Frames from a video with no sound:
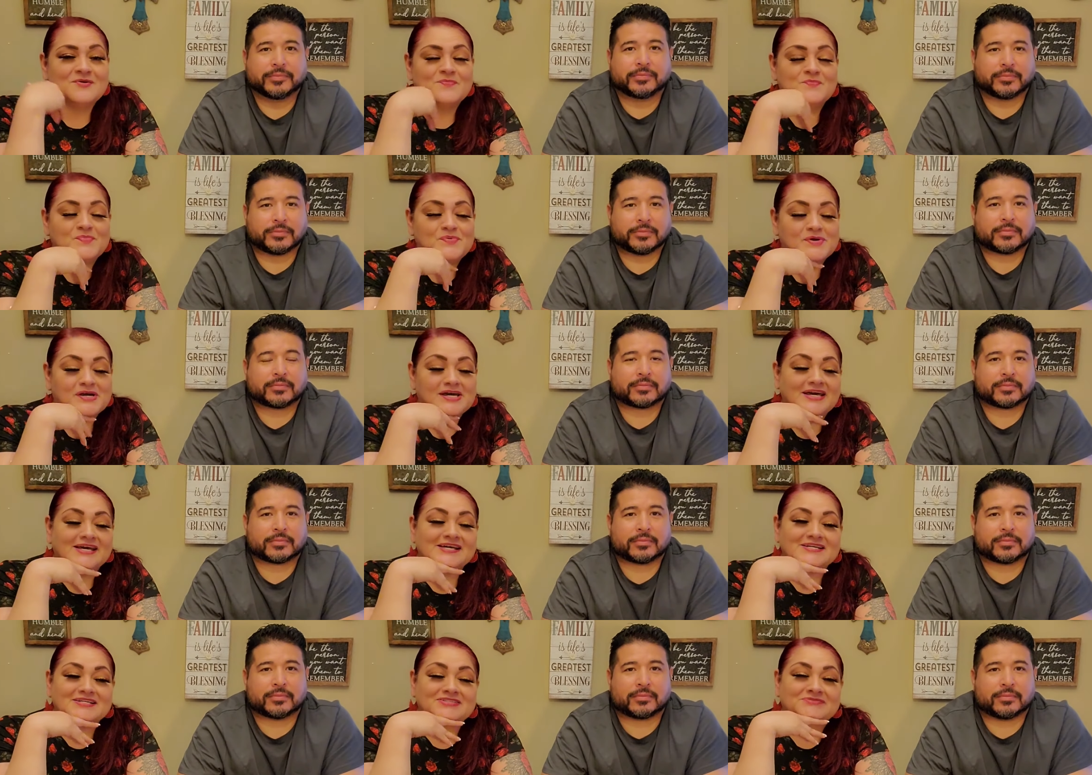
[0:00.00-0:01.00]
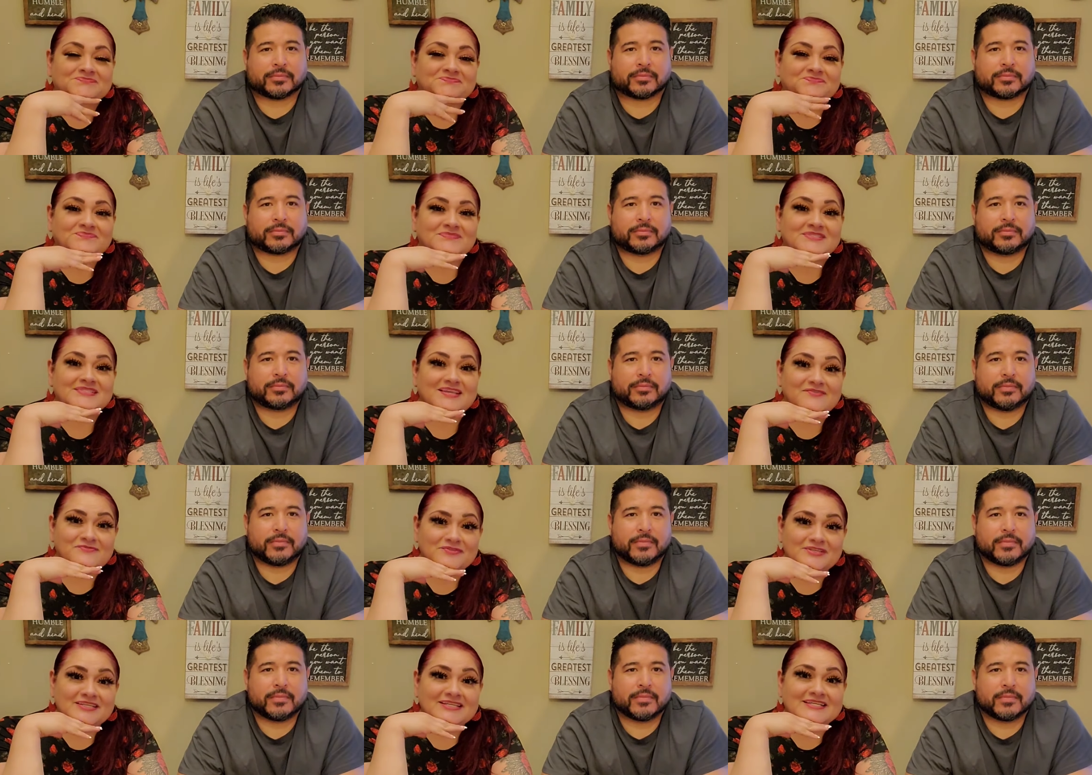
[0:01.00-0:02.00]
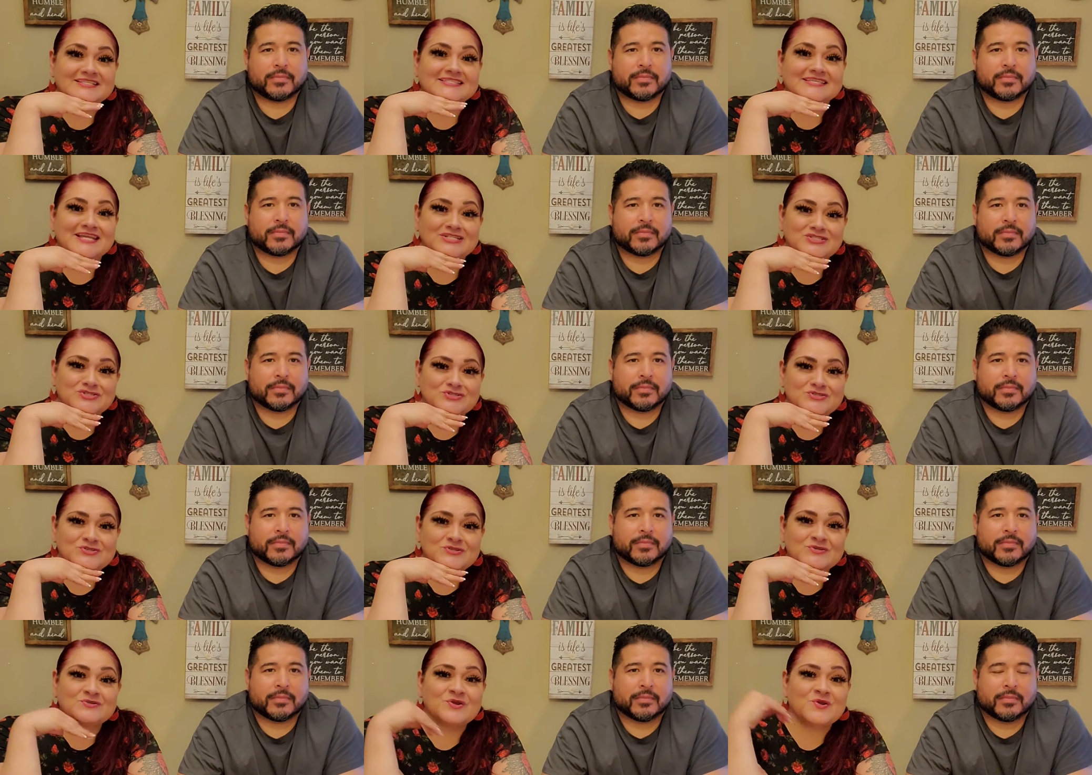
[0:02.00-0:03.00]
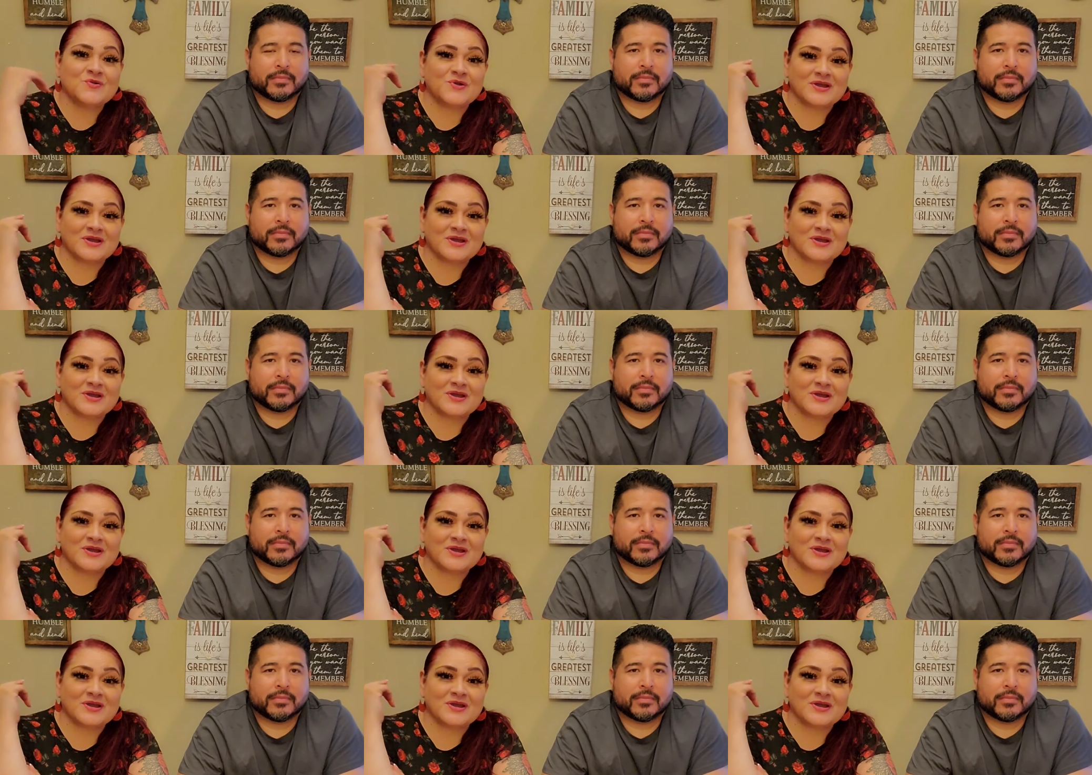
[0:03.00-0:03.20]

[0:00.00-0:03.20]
Speaker 1: But um, definitely stay tuned.